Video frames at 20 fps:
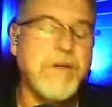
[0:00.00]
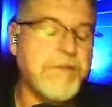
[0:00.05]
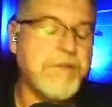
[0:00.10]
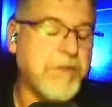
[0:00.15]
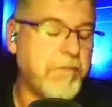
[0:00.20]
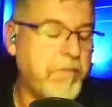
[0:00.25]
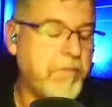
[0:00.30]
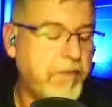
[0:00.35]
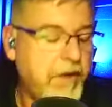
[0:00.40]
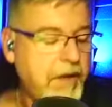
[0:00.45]
awesome.
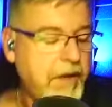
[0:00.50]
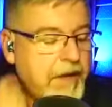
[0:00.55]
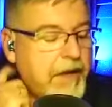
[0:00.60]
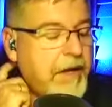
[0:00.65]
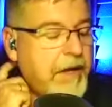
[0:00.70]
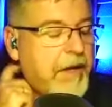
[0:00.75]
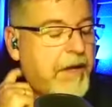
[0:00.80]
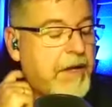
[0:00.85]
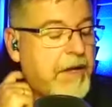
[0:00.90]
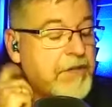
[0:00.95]
time
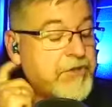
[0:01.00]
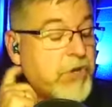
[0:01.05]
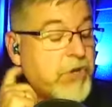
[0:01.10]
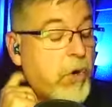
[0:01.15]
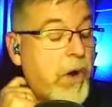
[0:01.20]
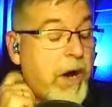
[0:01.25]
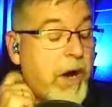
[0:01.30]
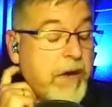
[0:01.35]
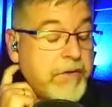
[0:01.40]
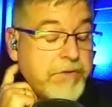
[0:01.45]
ever. So
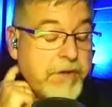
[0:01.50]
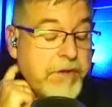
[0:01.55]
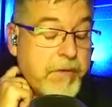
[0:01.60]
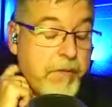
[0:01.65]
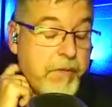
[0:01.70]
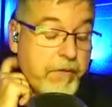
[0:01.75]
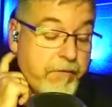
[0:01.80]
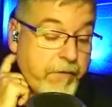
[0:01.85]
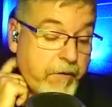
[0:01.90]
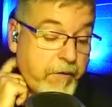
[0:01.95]
uh,
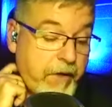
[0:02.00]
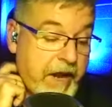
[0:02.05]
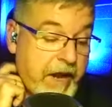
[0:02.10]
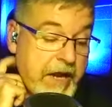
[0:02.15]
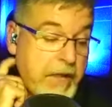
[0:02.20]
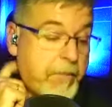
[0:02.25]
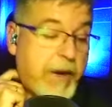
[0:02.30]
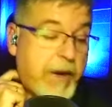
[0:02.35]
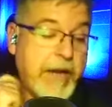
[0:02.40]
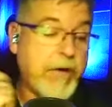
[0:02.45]

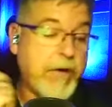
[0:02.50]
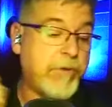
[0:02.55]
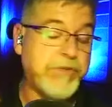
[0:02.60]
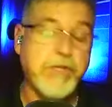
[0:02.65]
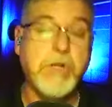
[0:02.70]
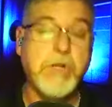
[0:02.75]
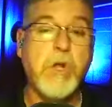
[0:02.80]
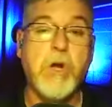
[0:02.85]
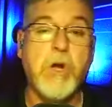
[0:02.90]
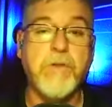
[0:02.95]
anybody who's
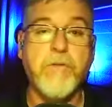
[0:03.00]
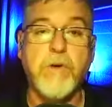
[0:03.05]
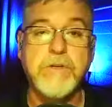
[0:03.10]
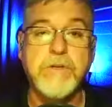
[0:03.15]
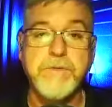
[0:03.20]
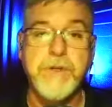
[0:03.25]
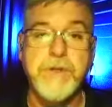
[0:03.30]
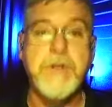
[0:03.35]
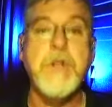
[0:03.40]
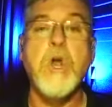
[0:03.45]
in law
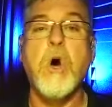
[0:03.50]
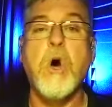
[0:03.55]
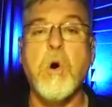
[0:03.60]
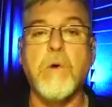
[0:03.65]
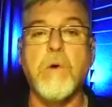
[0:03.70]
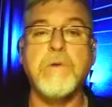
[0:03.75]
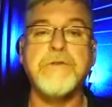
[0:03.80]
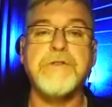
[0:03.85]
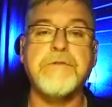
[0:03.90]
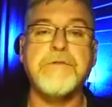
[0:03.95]
enforcement
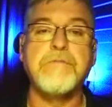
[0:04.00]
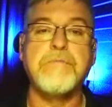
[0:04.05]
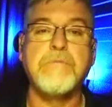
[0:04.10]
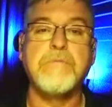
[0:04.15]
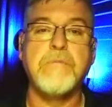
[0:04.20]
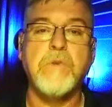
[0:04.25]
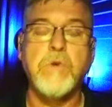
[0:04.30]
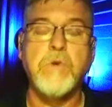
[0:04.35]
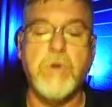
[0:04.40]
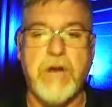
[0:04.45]
knows
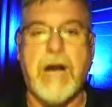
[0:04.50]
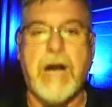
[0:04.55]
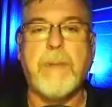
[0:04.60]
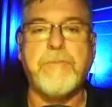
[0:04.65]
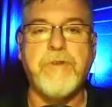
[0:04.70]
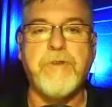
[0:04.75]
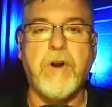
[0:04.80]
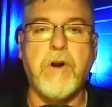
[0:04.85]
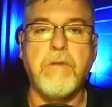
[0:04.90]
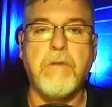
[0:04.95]
who
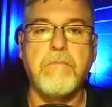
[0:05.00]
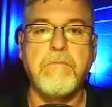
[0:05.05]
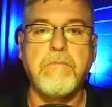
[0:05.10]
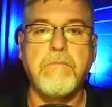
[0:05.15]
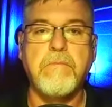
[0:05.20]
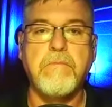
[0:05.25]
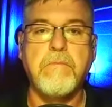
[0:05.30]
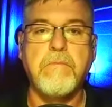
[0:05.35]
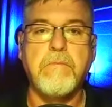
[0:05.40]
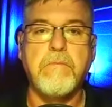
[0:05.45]
cops are.
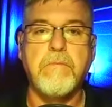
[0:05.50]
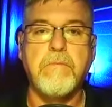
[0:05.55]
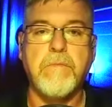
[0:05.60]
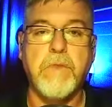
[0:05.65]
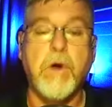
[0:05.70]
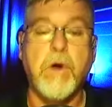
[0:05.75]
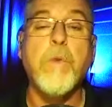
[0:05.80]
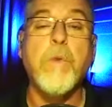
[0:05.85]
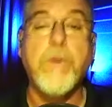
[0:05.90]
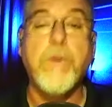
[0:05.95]

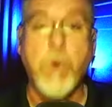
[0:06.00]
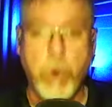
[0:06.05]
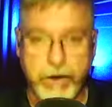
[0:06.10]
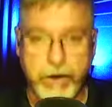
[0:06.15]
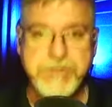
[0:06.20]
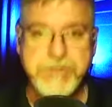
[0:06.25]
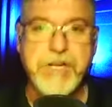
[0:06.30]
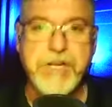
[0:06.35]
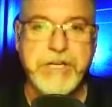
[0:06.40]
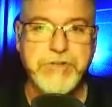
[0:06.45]
That with the
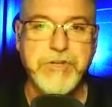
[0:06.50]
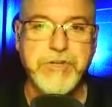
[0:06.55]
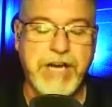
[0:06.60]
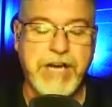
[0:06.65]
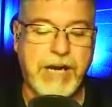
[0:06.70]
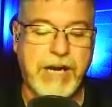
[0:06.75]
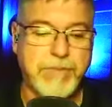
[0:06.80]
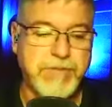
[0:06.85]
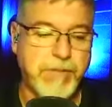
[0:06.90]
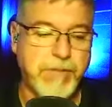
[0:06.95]
organization
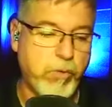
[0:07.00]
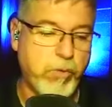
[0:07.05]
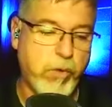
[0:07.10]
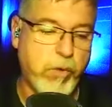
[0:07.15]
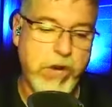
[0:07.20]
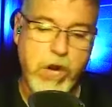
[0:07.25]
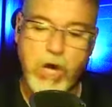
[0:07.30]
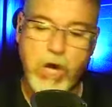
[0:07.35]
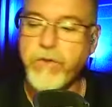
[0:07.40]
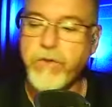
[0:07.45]
cops. I mean, we
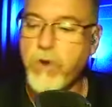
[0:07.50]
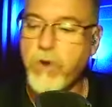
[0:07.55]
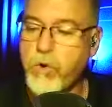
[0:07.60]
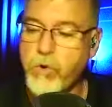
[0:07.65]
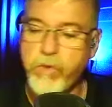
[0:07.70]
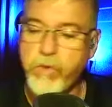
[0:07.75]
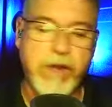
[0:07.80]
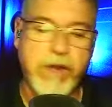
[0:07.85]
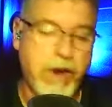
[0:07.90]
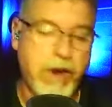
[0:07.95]
all know
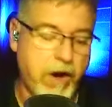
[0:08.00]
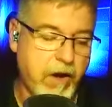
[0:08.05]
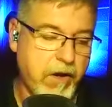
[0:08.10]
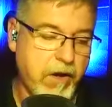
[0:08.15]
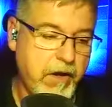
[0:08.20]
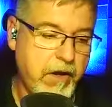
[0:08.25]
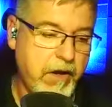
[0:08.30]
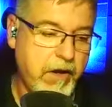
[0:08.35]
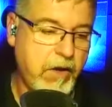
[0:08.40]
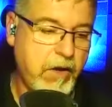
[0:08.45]
who they are.
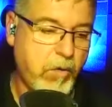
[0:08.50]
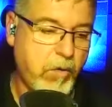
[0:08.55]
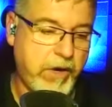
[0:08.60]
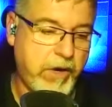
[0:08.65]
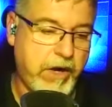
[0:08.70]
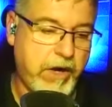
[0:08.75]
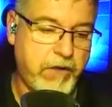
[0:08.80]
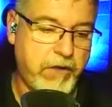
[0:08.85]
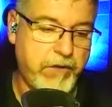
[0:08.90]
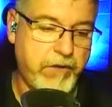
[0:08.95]
Yes. We
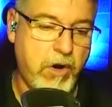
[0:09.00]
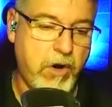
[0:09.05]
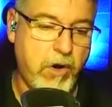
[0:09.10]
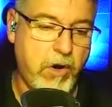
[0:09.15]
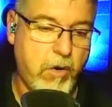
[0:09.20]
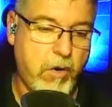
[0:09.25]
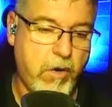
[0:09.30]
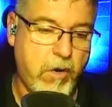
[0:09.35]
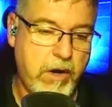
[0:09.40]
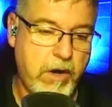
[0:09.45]
all
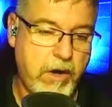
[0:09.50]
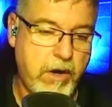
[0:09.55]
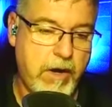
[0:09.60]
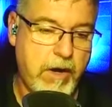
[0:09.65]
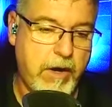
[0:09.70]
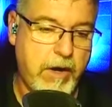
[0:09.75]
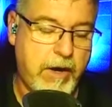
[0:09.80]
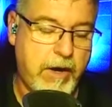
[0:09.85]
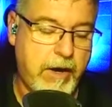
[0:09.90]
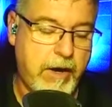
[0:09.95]
know
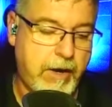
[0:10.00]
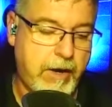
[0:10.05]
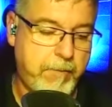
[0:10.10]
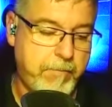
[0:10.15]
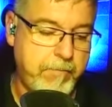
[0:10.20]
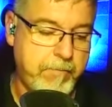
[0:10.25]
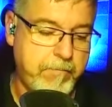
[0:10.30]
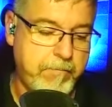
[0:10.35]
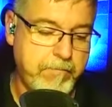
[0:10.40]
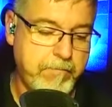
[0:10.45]

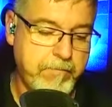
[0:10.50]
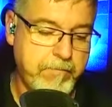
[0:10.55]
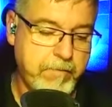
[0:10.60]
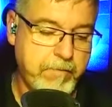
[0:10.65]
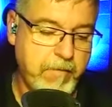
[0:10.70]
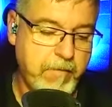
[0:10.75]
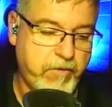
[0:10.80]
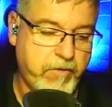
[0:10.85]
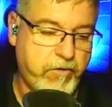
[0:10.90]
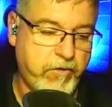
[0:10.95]
um,
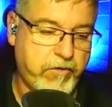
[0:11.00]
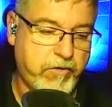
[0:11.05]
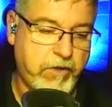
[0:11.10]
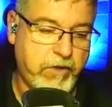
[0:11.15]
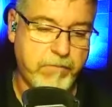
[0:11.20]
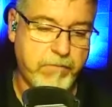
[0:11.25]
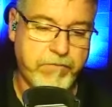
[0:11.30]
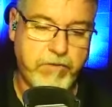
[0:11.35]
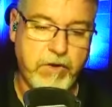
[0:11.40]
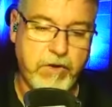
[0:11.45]
just
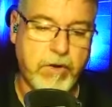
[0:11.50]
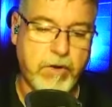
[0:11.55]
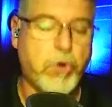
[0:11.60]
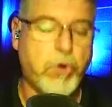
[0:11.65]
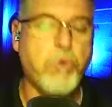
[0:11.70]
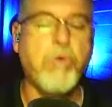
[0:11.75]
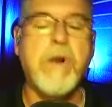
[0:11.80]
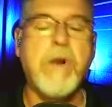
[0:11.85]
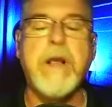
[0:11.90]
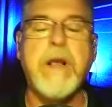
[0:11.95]
the, the,
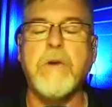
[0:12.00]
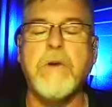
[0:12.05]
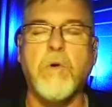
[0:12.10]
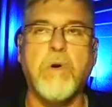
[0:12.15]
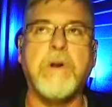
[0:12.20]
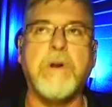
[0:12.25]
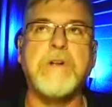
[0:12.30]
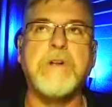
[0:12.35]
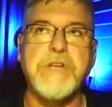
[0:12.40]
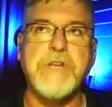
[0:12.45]
great
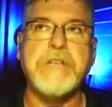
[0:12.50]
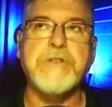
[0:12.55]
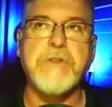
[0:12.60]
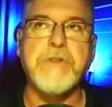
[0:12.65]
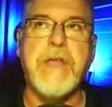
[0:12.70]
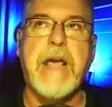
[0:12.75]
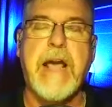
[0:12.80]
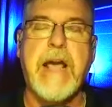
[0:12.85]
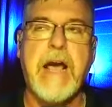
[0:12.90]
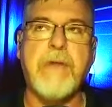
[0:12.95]
organization
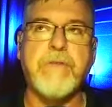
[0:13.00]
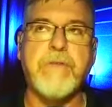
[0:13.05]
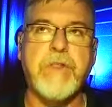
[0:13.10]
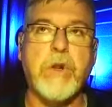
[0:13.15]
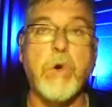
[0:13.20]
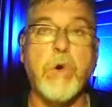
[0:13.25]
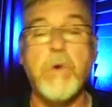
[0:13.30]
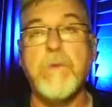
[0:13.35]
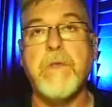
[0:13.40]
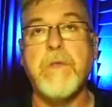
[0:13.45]
they have and
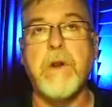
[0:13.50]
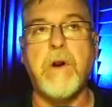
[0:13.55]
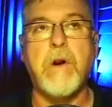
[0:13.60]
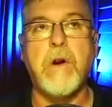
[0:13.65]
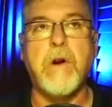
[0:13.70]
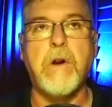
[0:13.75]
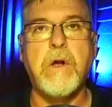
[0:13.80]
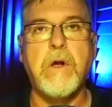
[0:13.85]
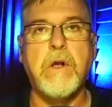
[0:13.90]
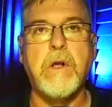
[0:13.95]
their
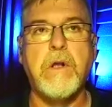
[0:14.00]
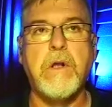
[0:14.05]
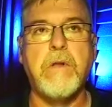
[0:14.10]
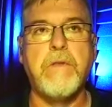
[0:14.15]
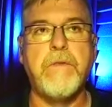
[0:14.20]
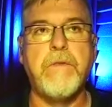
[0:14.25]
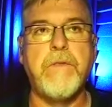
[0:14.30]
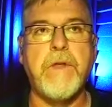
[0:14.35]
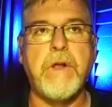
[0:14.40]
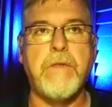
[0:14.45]
their,
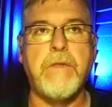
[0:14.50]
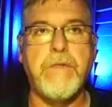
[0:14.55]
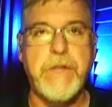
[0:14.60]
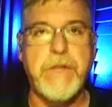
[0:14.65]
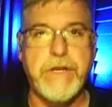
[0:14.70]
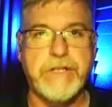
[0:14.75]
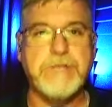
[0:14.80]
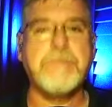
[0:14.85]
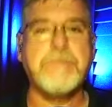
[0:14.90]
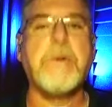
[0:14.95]
the the
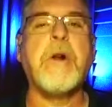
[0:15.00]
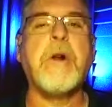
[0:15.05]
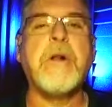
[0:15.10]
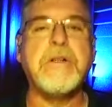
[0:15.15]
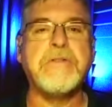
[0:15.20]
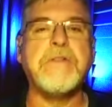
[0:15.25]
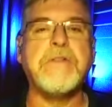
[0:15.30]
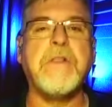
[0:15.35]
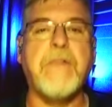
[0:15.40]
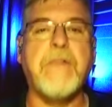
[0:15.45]

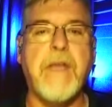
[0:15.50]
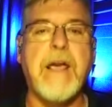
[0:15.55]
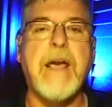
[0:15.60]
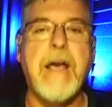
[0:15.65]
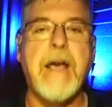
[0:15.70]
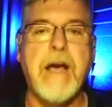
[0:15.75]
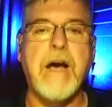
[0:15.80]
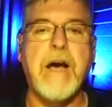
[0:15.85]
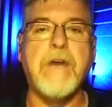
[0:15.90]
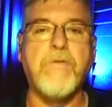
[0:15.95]
experience that they
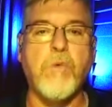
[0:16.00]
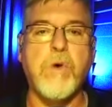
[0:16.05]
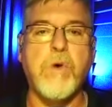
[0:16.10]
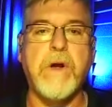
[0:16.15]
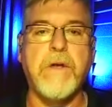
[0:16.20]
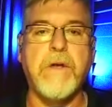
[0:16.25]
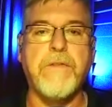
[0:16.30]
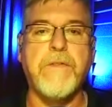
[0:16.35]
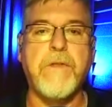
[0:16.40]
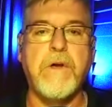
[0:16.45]
have
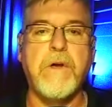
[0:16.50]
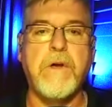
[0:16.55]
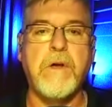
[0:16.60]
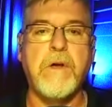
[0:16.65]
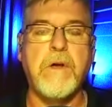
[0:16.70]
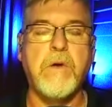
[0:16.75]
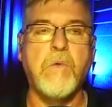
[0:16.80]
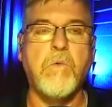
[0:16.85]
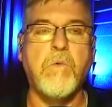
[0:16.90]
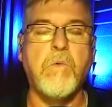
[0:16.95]
with
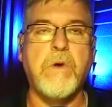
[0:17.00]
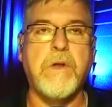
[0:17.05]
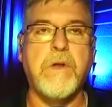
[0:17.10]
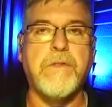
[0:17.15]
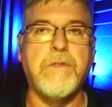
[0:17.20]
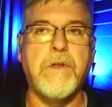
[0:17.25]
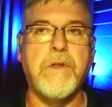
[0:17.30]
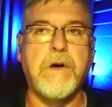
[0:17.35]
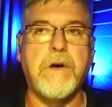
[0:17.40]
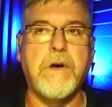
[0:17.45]

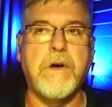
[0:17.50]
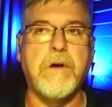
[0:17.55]
with uh,